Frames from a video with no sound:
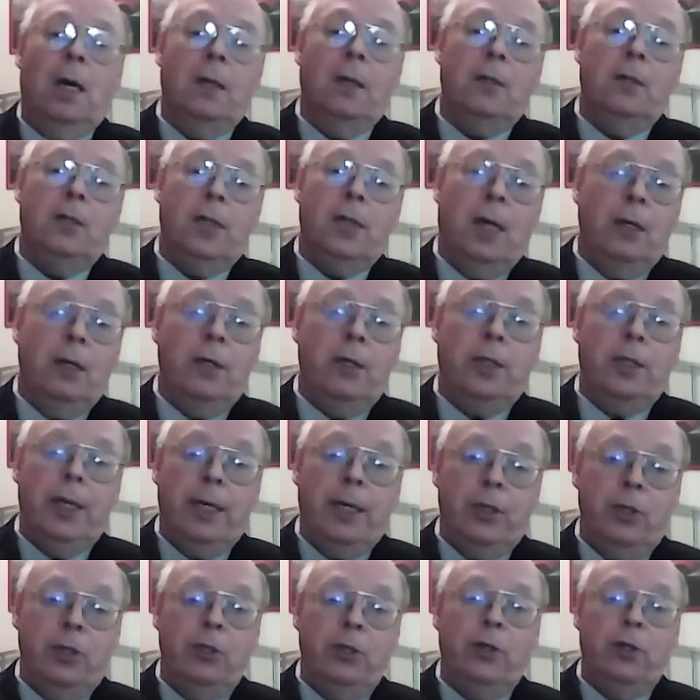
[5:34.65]

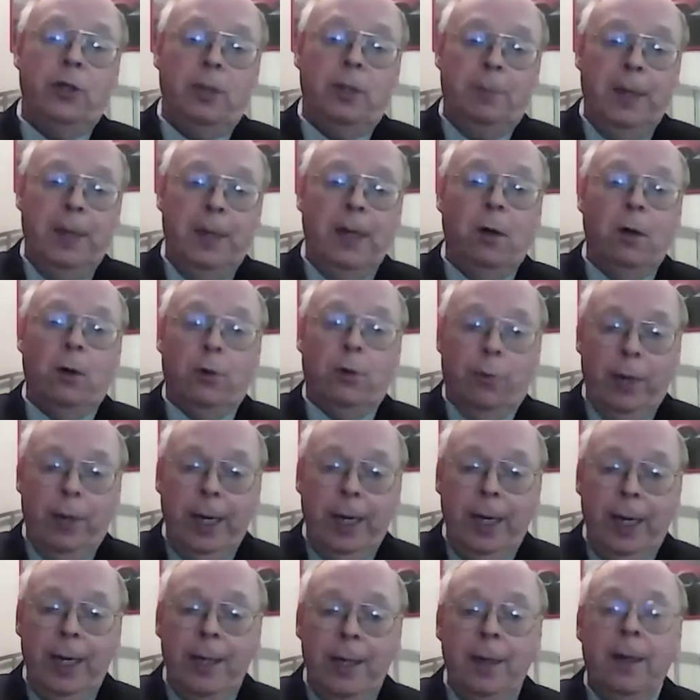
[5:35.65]
salutation should be or
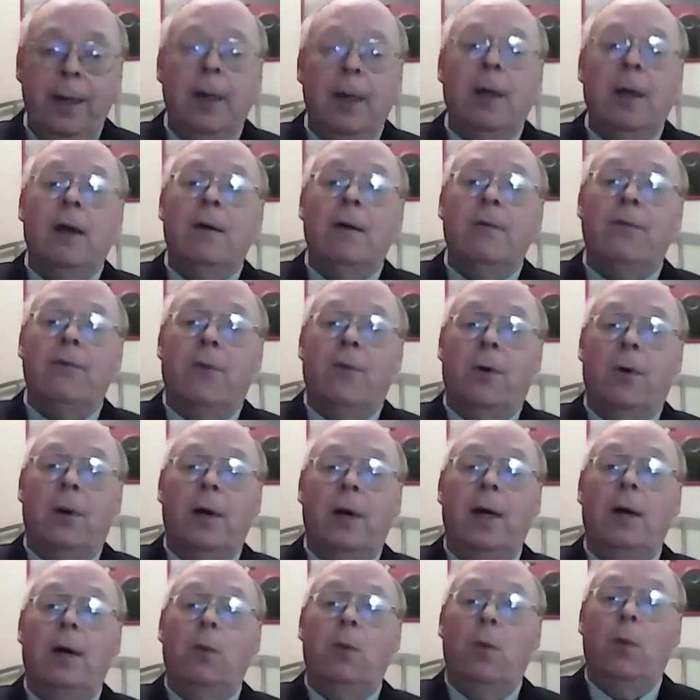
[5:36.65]
greeting
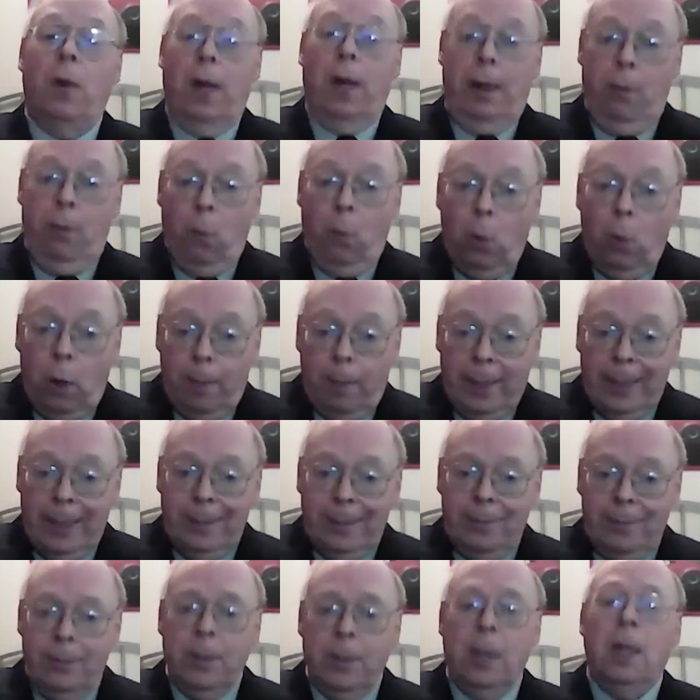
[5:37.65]
for a
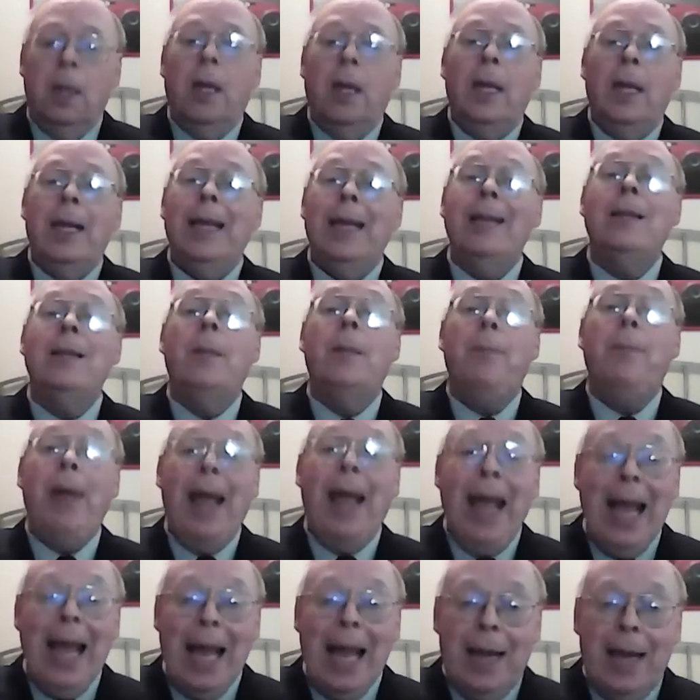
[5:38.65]
woman. In the
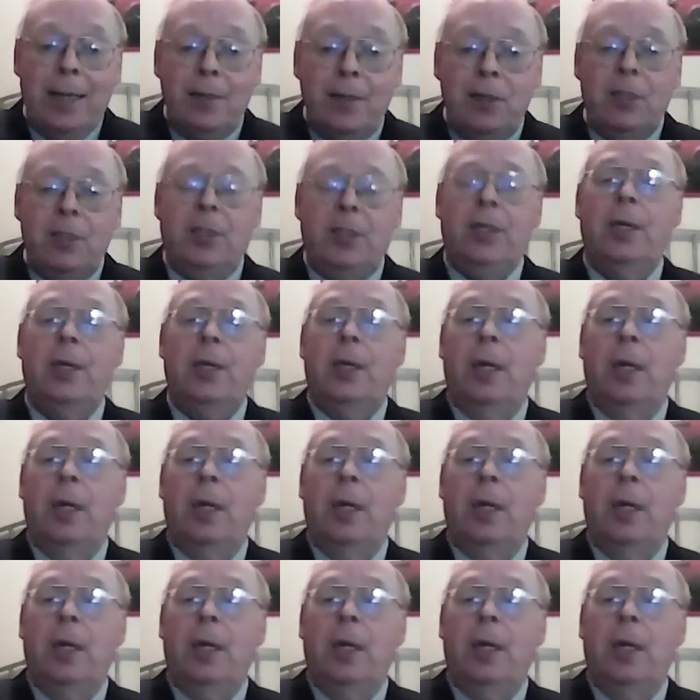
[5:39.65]
past,